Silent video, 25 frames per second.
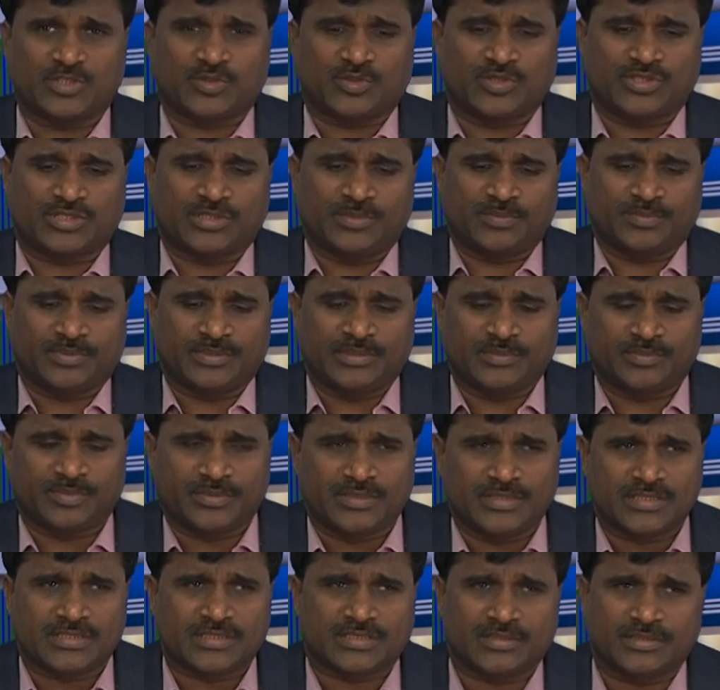question
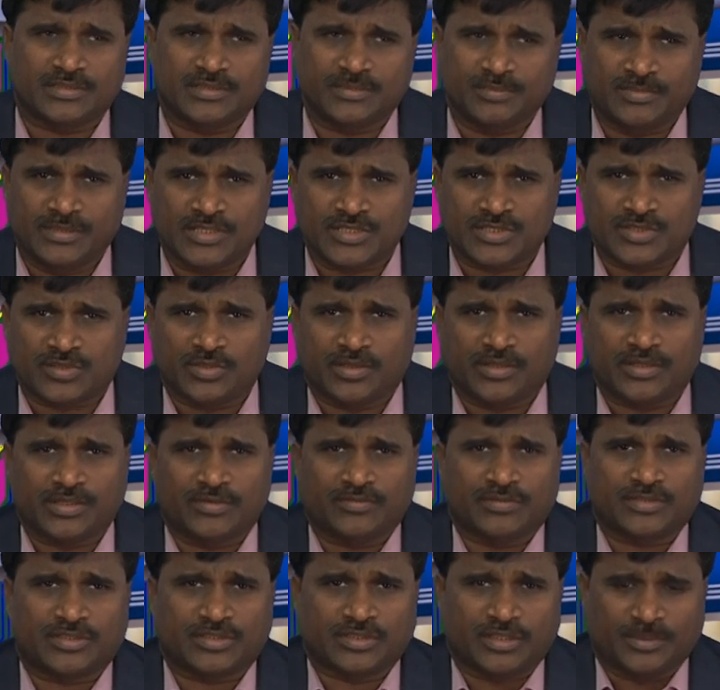papers based on
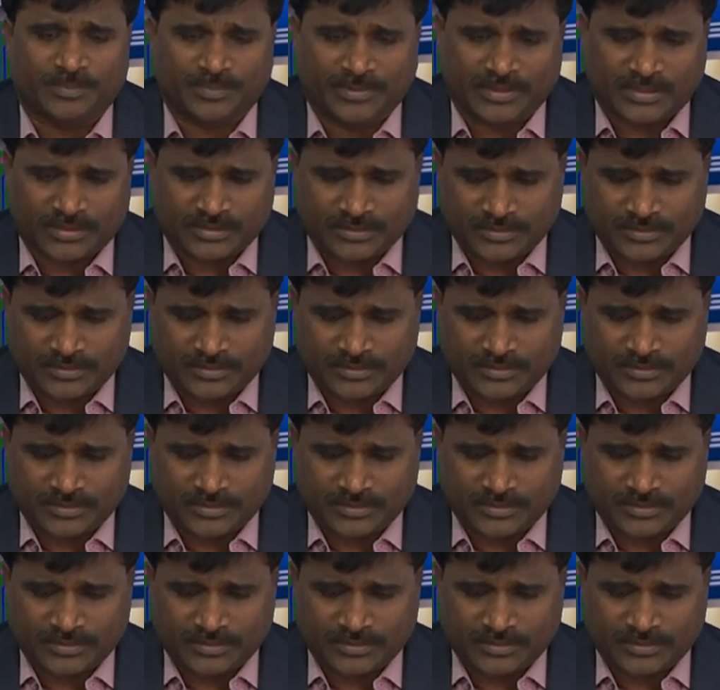our topic